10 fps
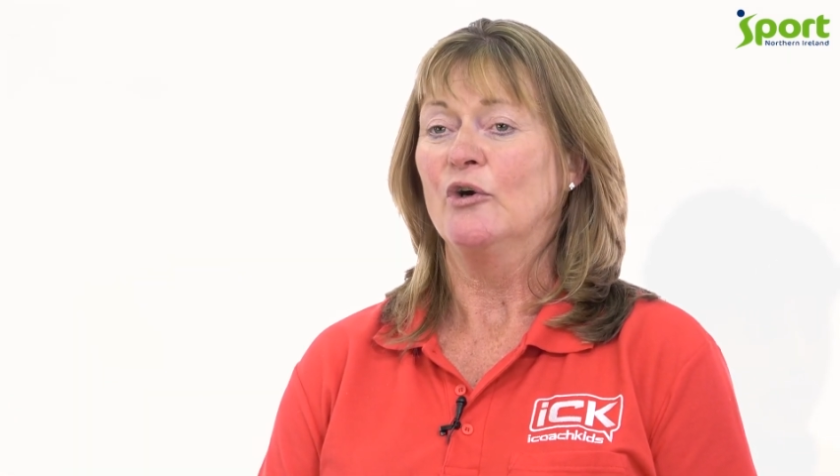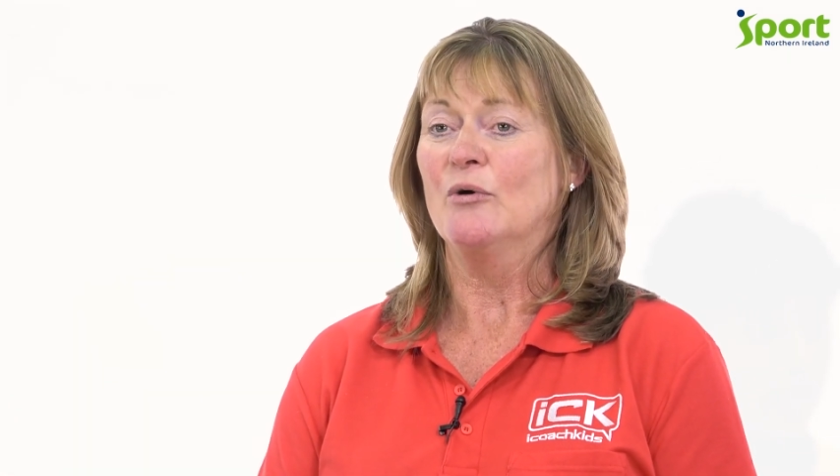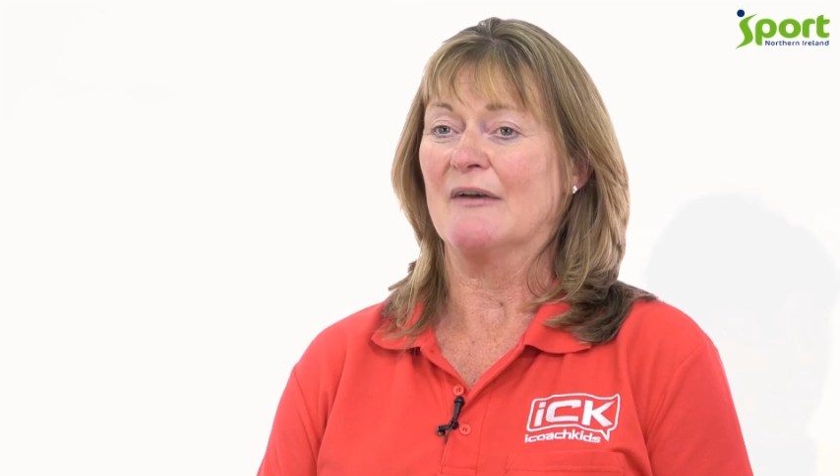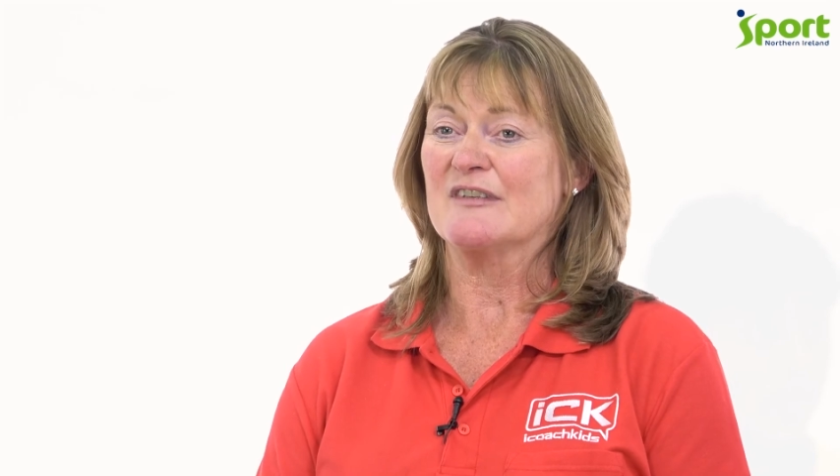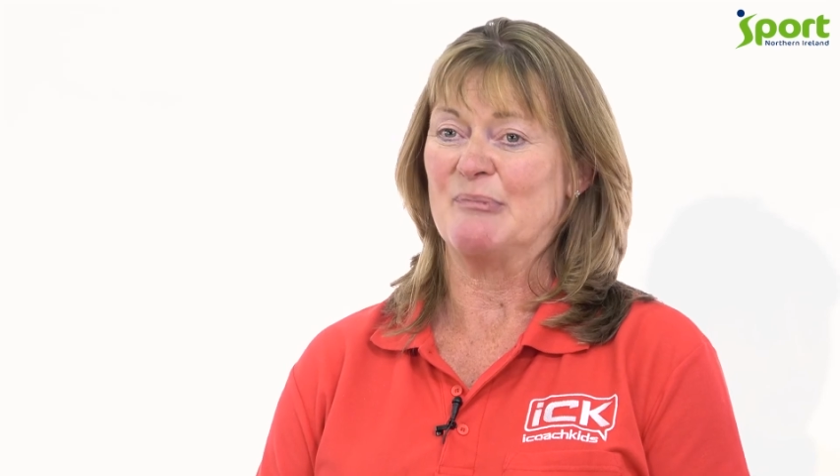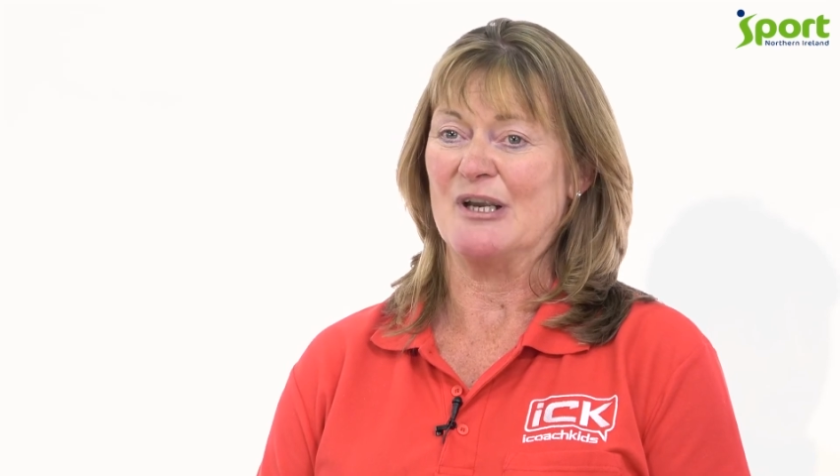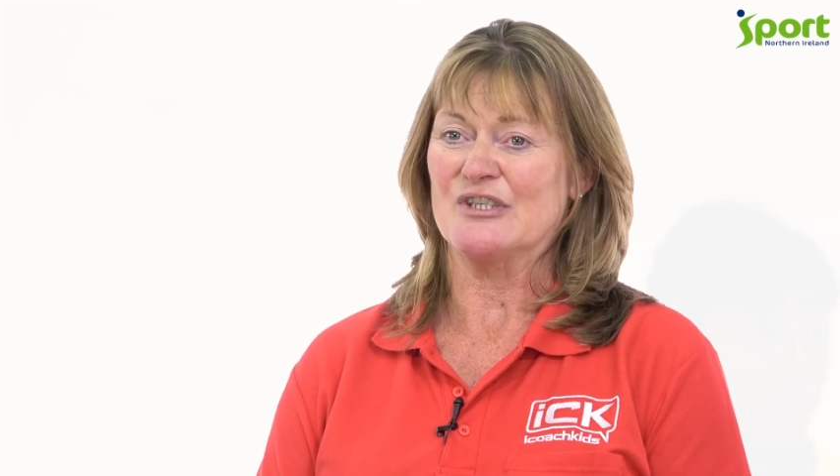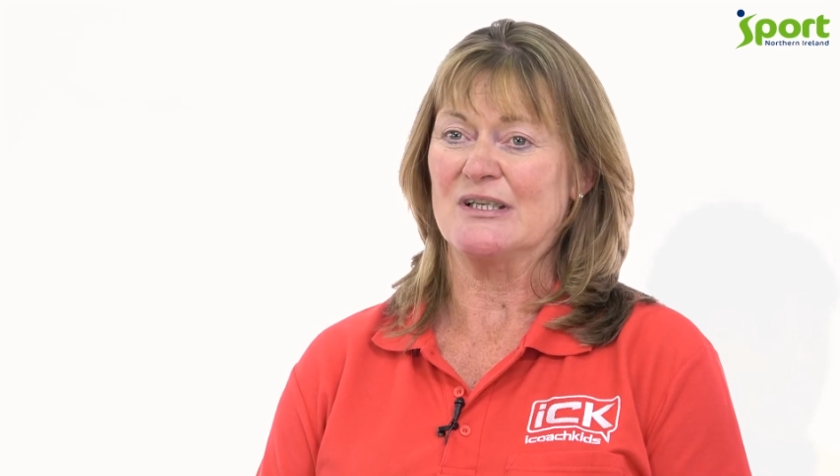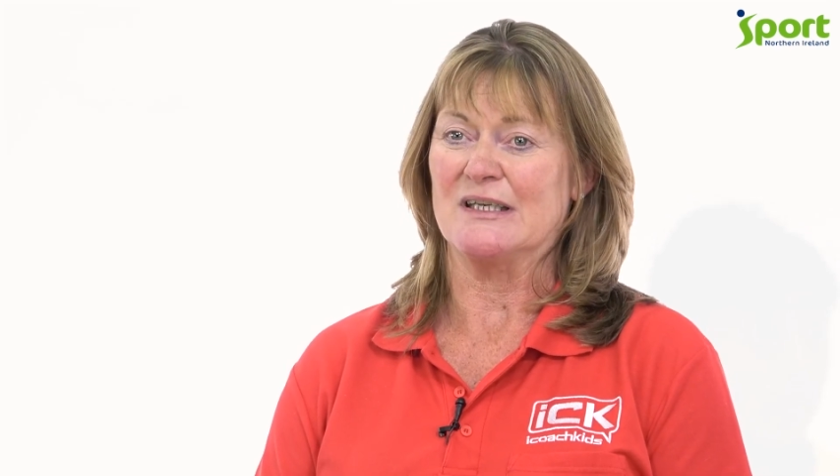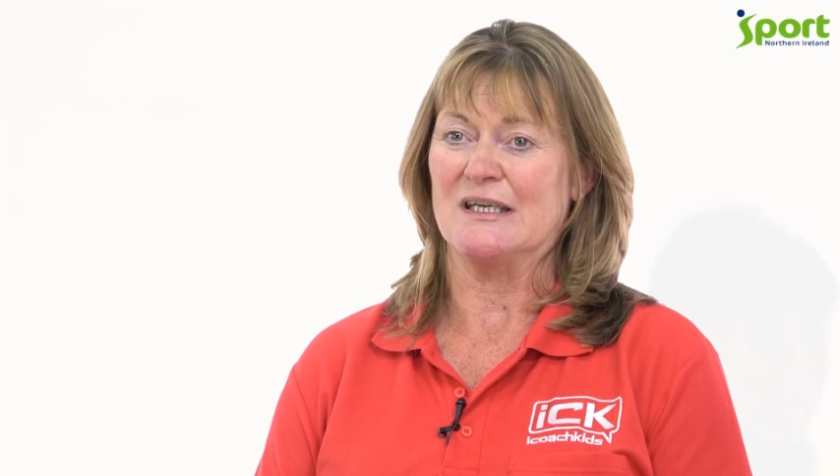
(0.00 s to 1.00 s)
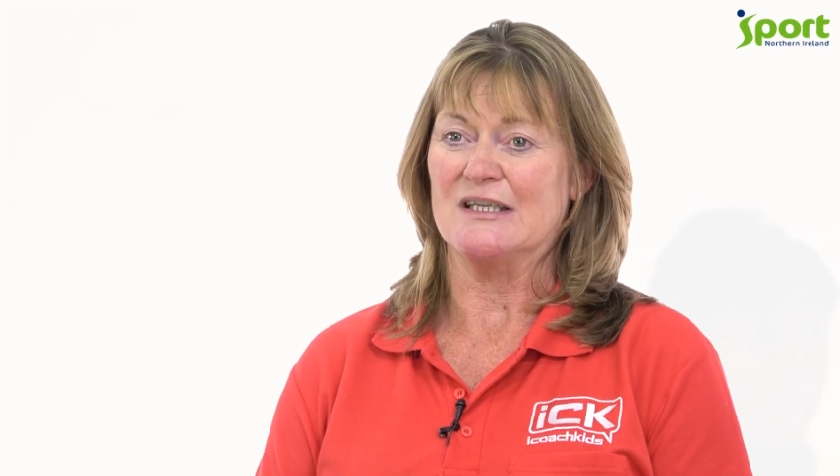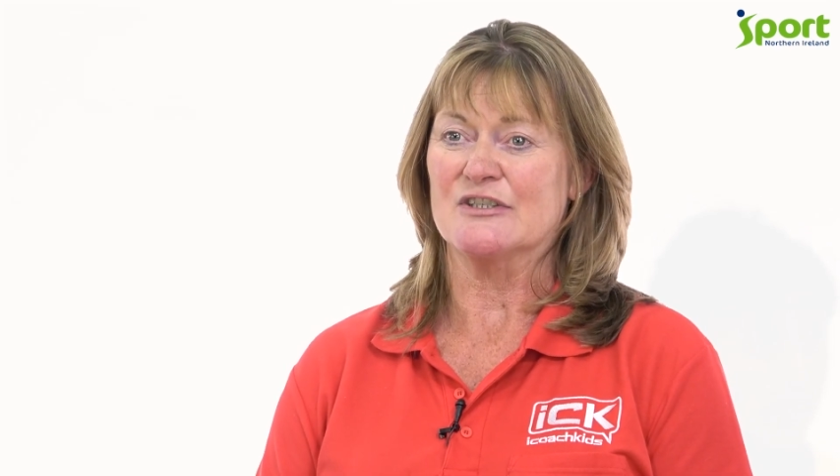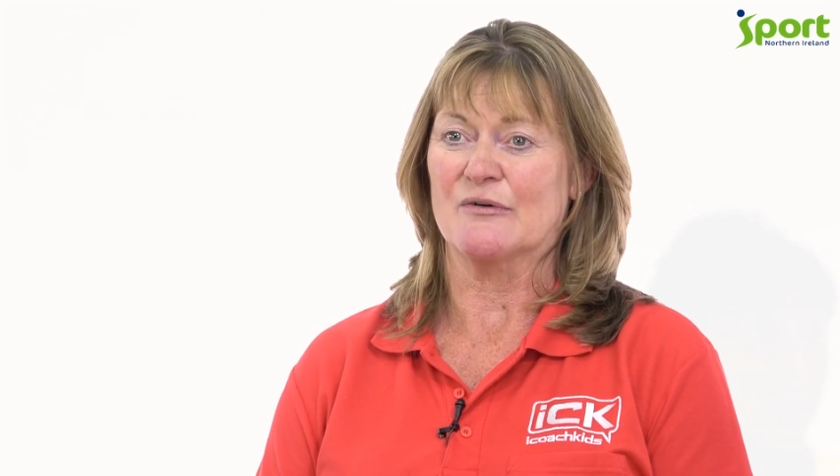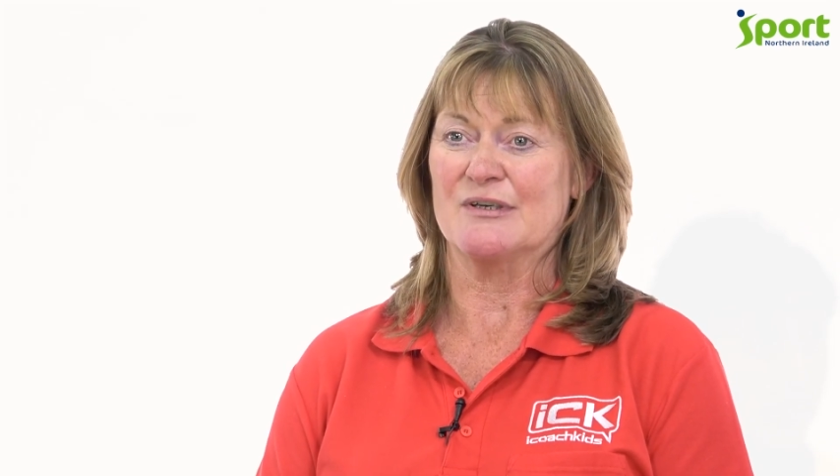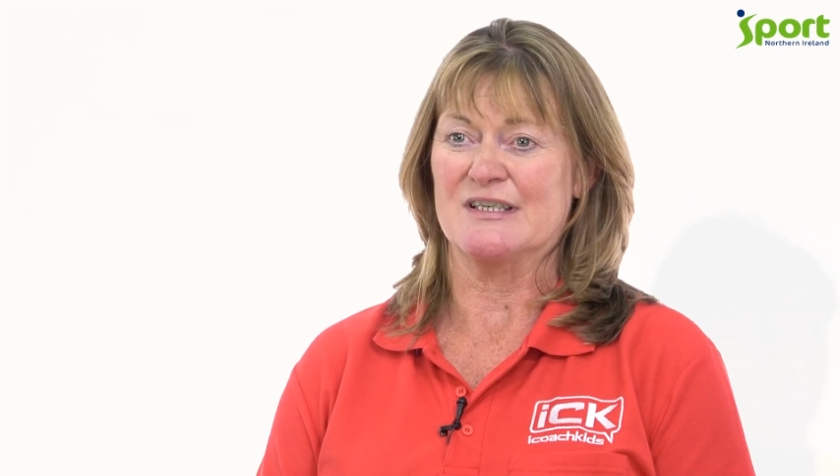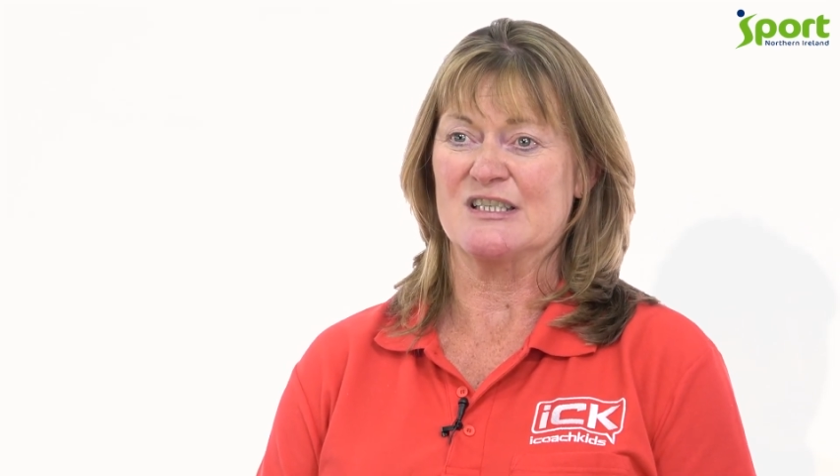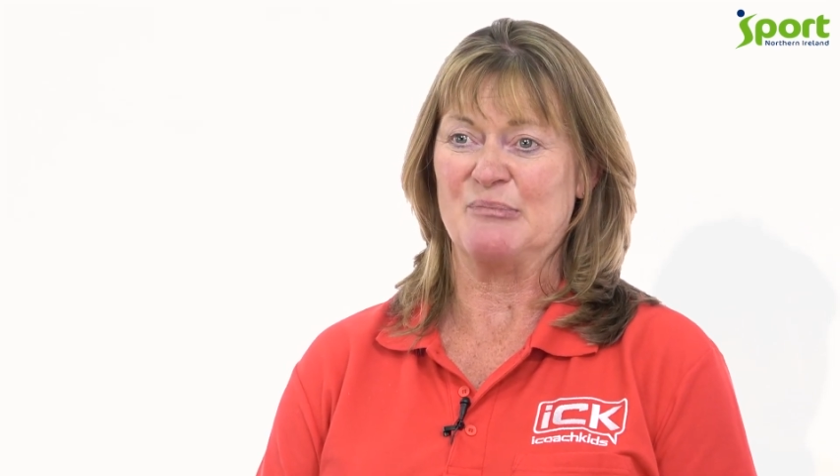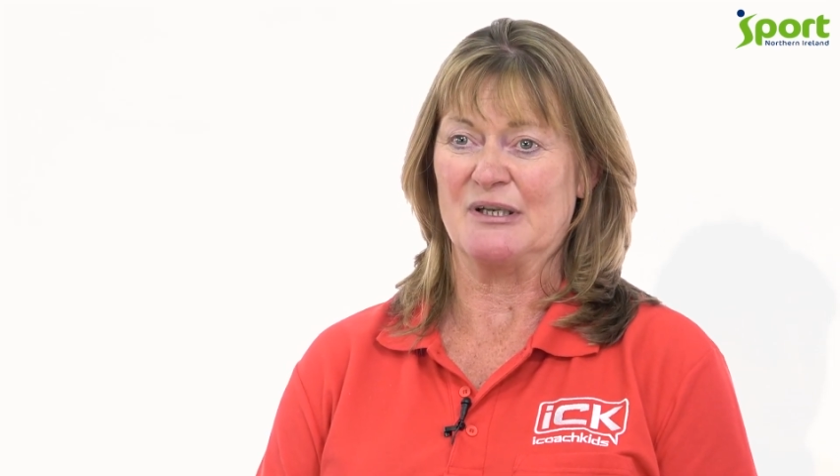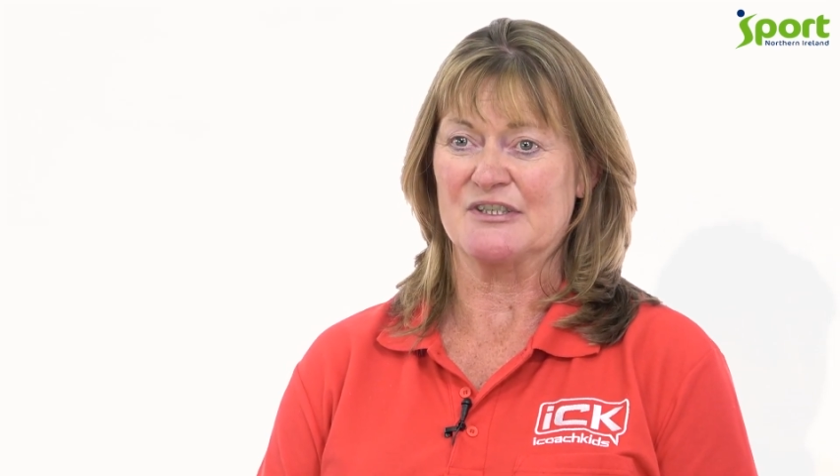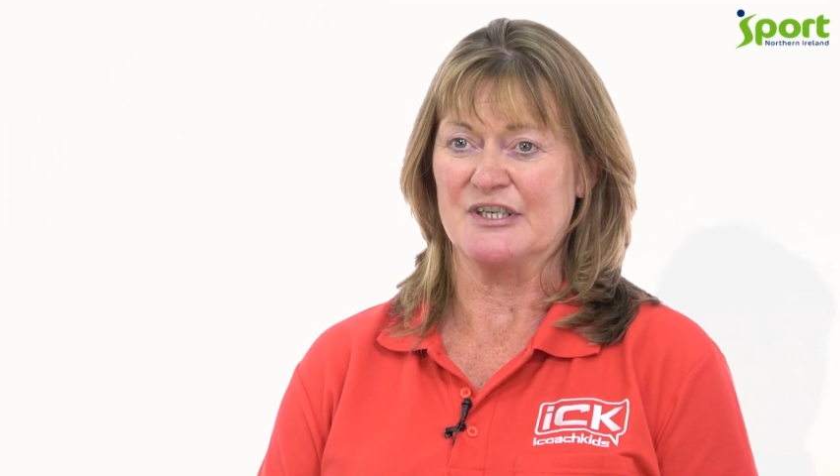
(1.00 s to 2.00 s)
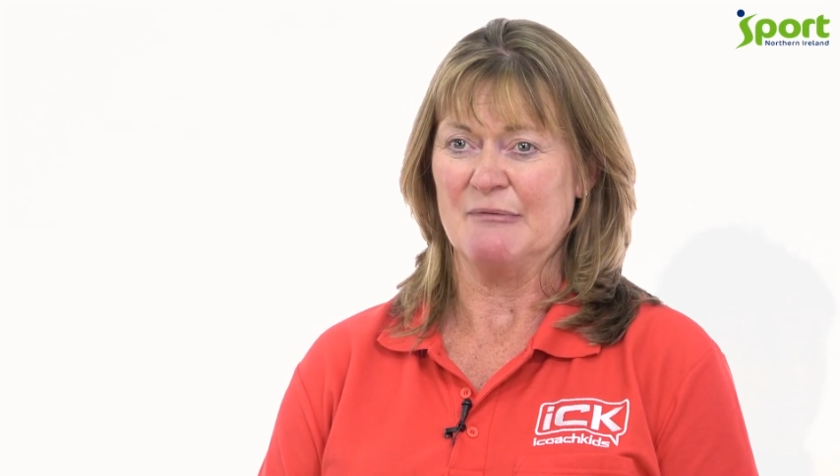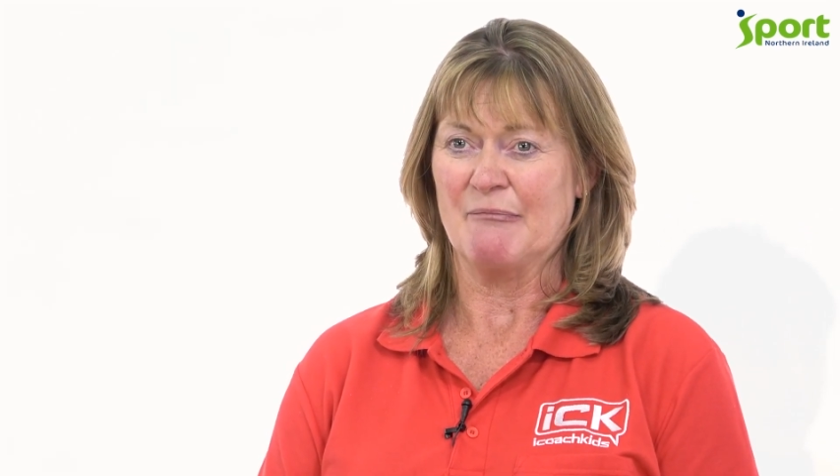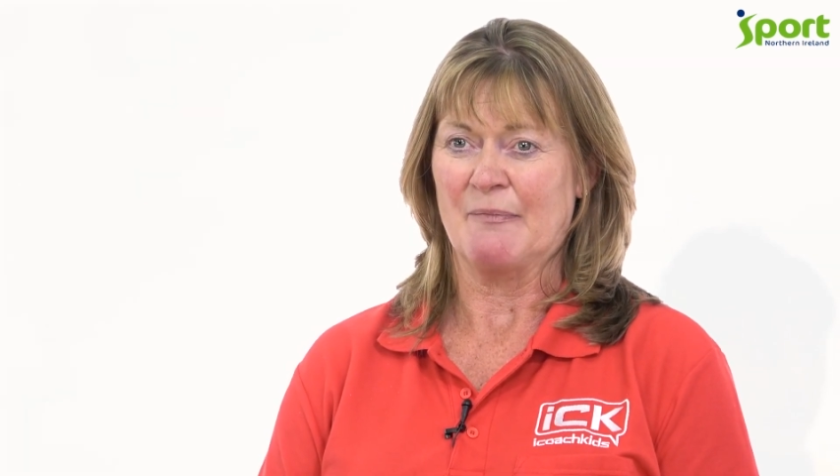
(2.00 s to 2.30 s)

who have special needs or a disability,